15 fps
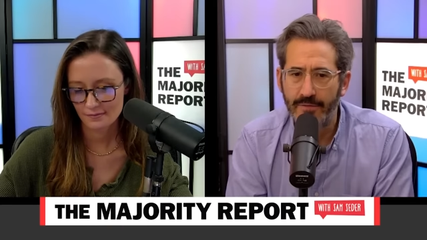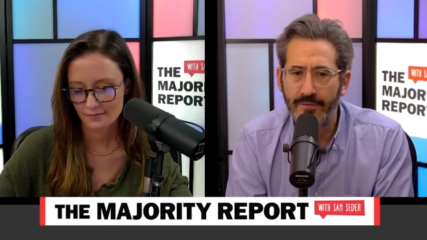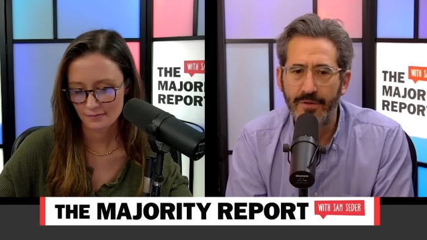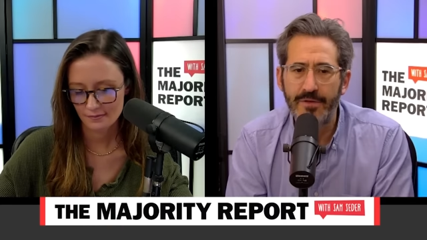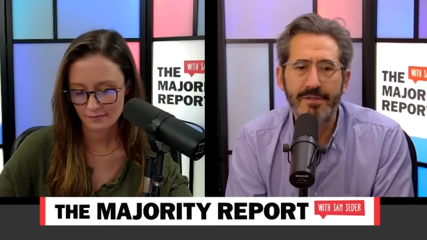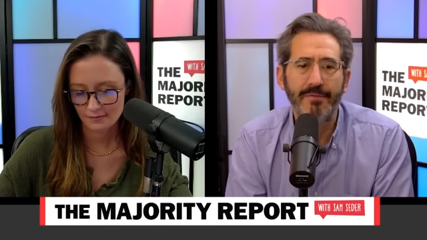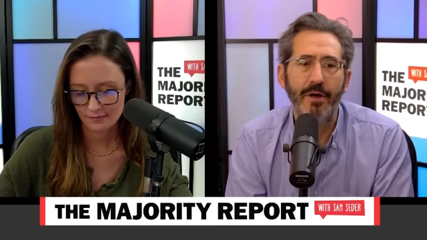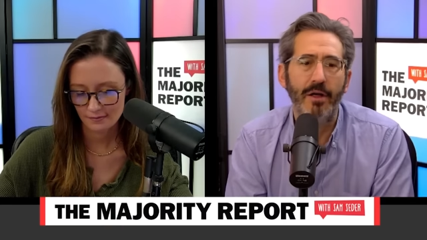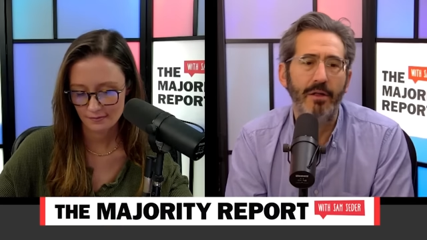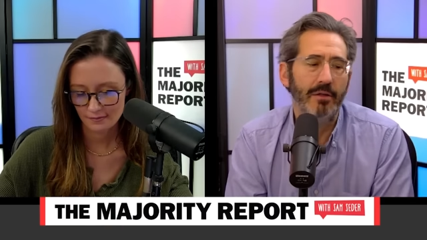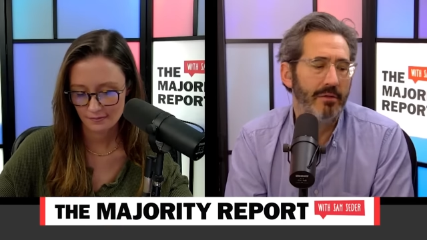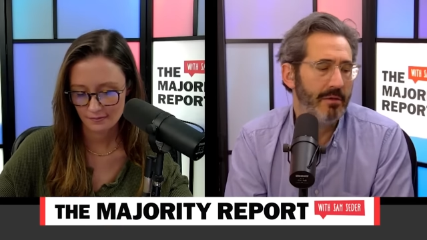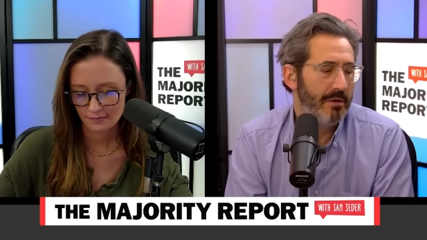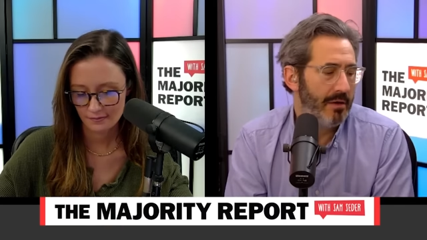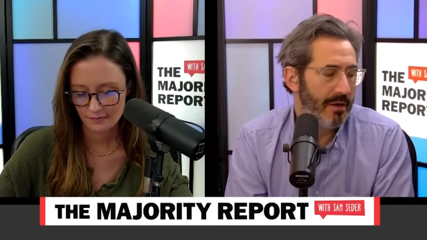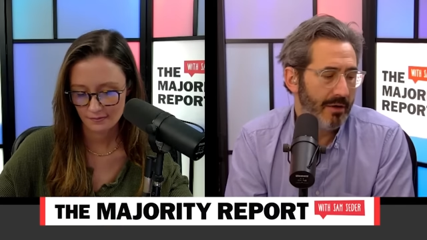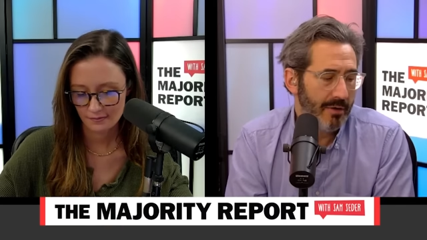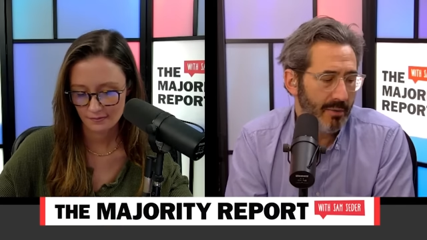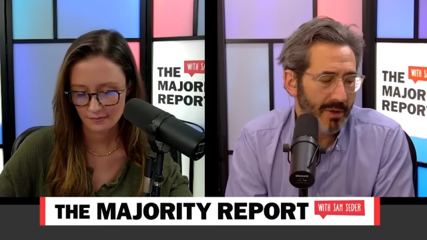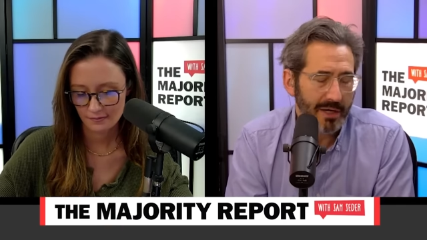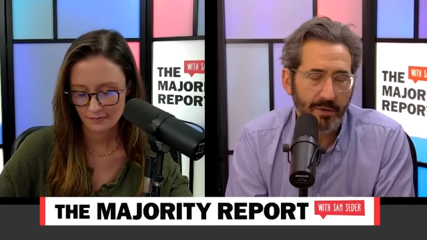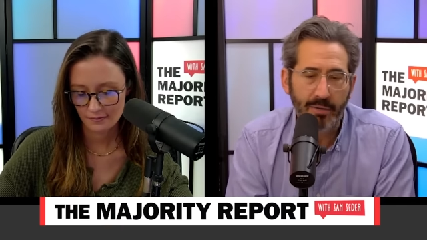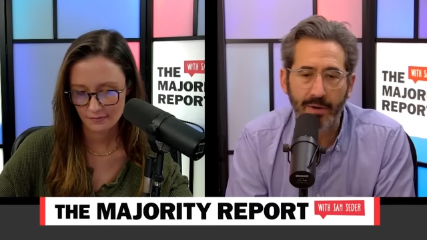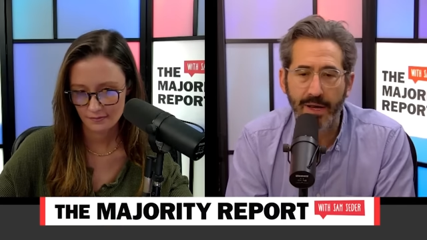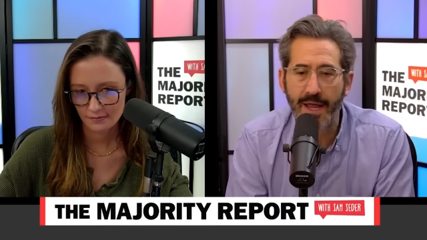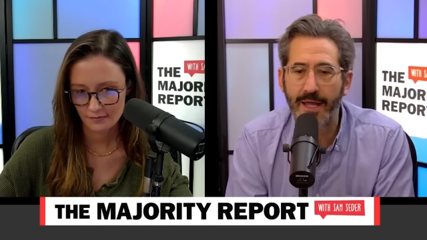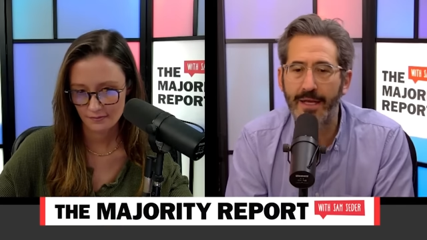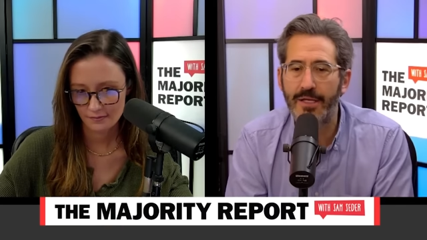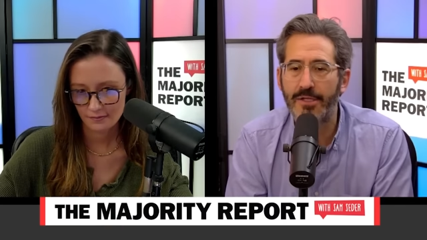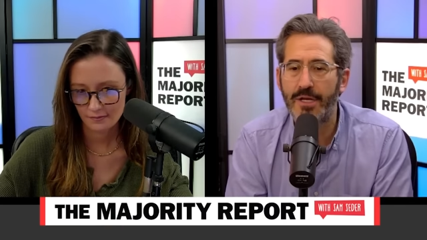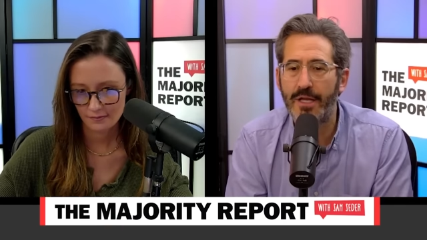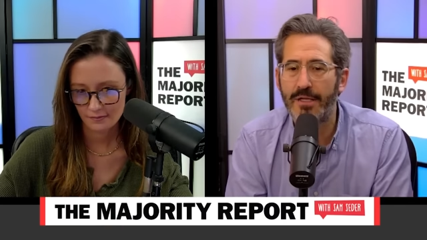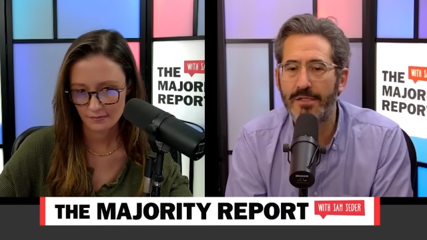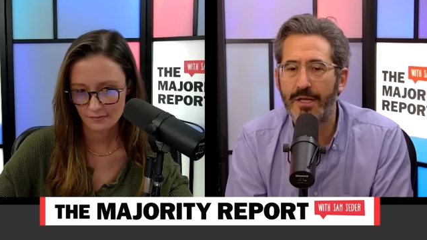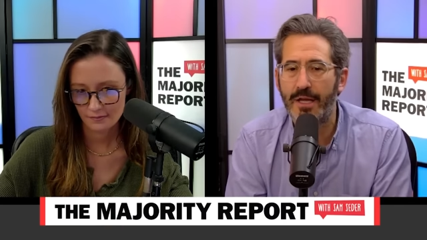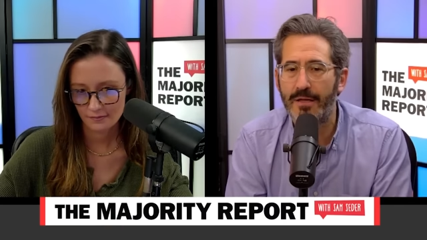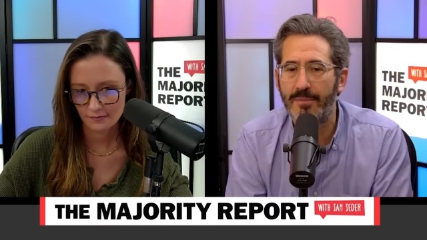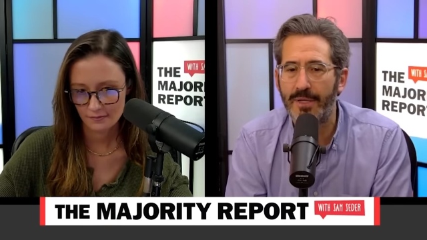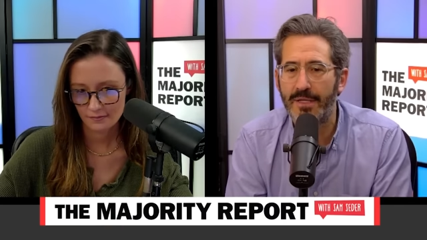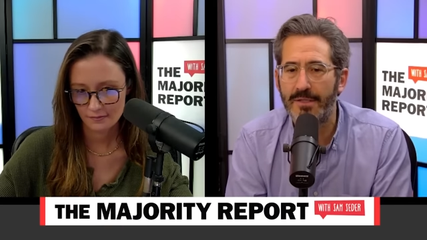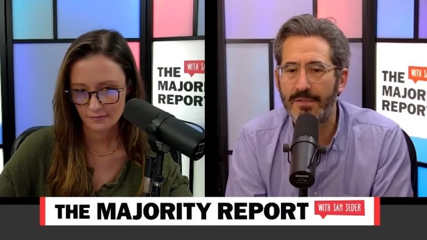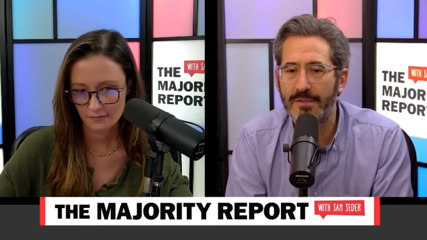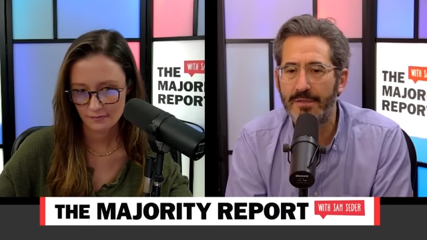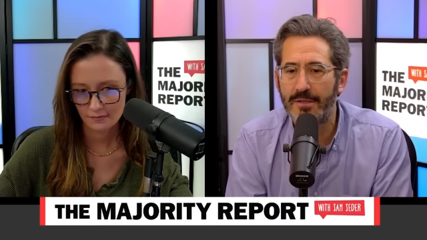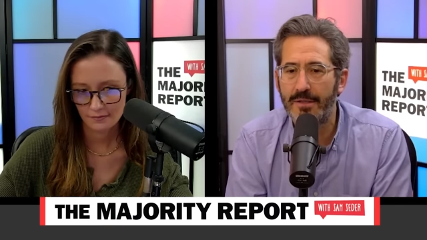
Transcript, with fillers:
Speaker 1: first of all, I don't know what creating genocide means.